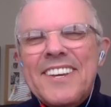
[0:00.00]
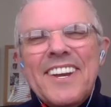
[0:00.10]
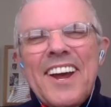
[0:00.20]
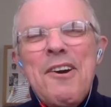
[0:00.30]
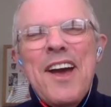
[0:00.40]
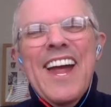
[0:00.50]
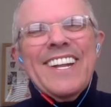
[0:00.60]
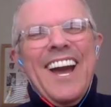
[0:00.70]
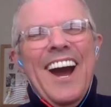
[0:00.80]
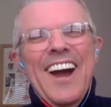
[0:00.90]
you know,
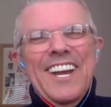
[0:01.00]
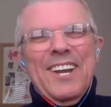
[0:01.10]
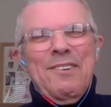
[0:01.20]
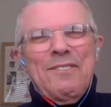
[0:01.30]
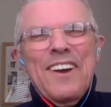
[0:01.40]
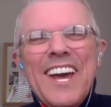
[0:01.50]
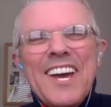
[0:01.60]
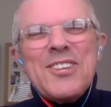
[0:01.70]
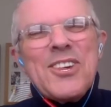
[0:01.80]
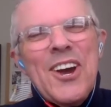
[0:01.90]
and kind of
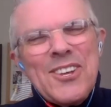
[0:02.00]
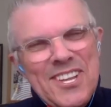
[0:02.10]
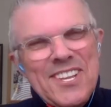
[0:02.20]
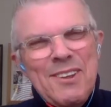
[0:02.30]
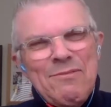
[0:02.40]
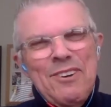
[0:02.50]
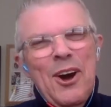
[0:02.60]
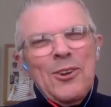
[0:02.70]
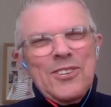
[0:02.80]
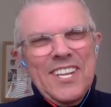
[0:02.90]
shows us the
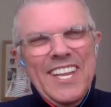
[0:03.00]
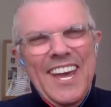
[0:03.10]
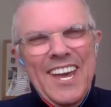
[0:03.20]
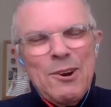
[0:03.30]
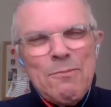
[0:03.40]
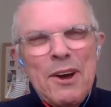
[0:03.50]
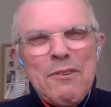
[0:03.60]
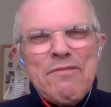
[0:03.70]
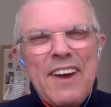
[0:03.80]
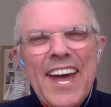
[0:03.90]
folds in their elbow
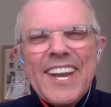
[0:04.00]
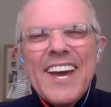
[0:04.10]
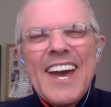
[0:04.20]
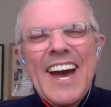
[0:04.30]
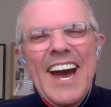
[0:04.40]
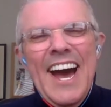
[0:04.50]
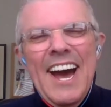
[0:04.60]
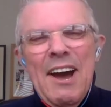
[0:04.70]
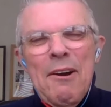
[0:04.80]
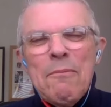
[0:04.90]
fat.
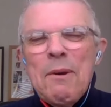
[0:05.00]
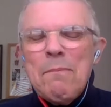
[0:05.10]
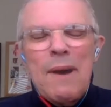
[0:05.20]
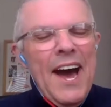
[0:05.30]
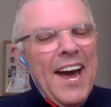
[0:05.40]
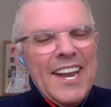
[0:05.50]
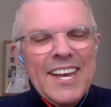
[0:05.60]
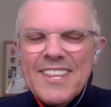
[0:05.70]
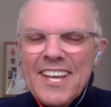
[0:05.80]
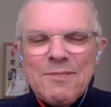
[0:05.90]
But
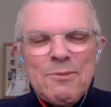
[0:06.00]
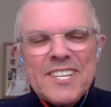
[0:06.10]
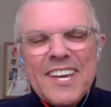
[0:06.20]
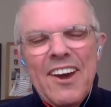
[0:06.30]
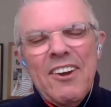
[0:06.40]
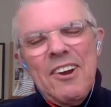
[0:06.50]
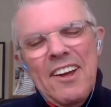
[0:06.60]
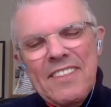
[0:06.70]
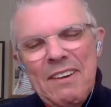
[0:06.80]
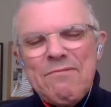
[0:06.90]
it just wasn't going right.
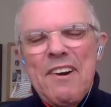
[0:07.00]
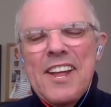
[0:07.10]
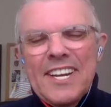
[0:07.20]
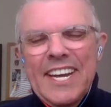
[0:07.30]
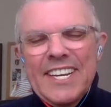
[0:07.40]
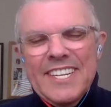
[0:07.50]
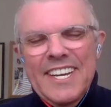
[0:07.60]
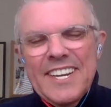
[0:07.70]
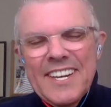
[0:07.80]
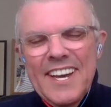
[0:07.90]
And then finally it
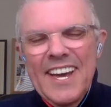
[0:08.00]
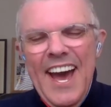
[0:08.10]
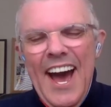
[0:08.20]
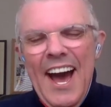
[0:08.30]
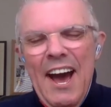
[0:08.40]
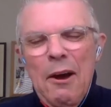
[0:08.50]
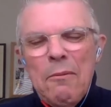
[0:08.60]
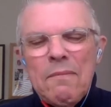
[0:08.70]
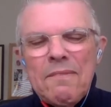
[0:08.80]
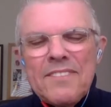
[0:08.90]
did.
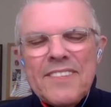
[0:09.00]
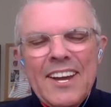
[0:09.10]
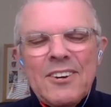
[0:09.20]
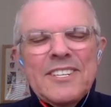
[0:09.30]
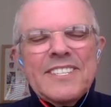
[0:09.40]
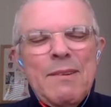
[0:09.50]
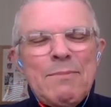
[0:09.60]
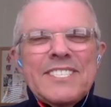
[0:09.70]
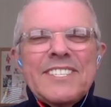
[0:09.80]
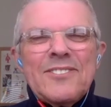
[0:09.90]
Thank goodness
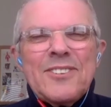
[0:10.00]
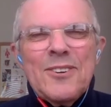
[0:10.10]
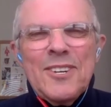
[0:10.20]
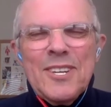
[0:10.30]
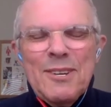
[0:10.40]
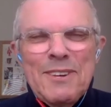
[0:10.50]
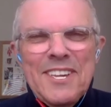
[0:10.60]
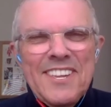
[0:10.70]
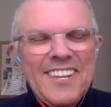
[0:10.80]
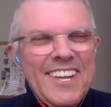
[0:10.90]
Emma's still talking to me and
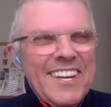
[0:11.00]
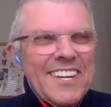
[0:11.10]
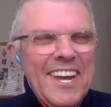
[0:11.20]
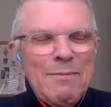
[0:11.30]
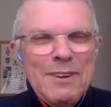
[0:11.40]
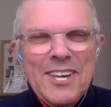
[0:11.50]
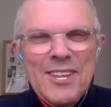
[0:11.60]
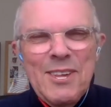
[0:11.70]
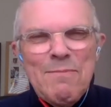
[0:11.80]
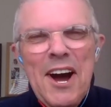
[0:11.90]
she's here today, because
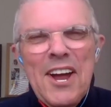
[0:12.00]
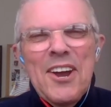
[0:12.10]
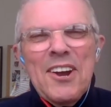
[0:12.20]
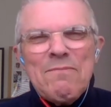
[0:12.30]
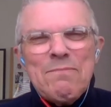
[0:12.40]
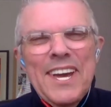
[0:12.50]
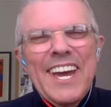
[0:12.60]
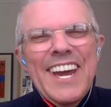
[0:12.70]
she might not have been.